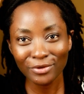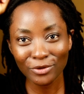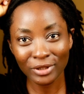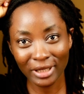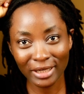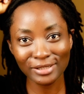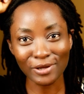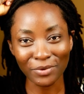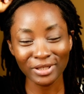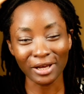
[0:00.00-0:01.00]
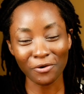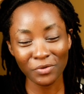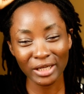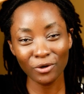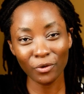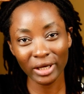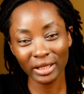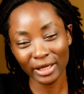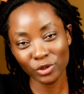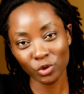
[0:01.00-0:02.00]
you need something that will really go
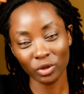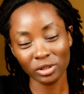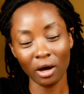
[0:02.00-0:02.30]
in there to your